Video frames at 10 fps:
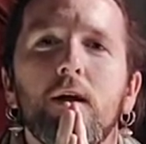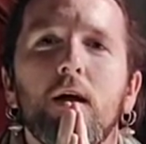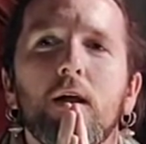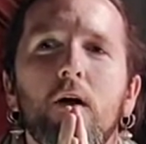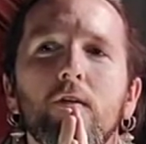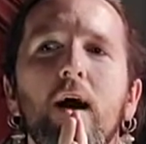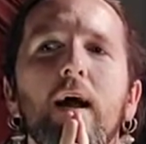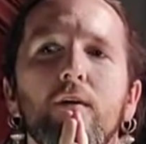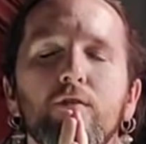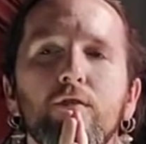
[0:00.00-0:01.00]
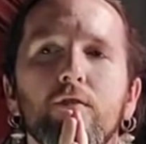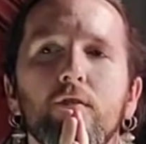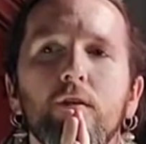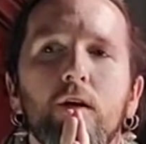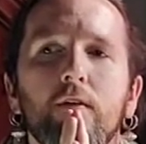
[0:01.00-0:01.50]
in our life,
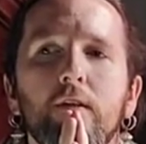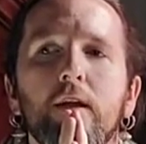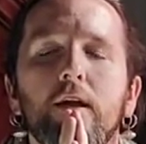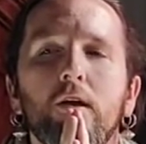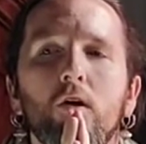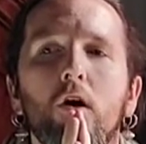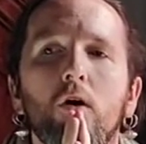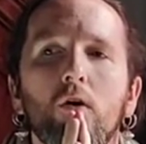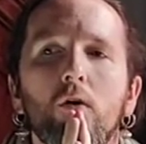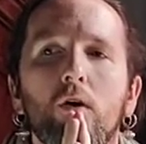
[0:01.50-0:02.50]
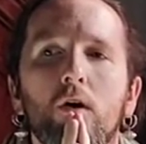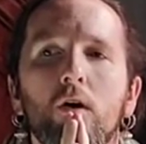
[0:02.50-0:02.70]
in letting go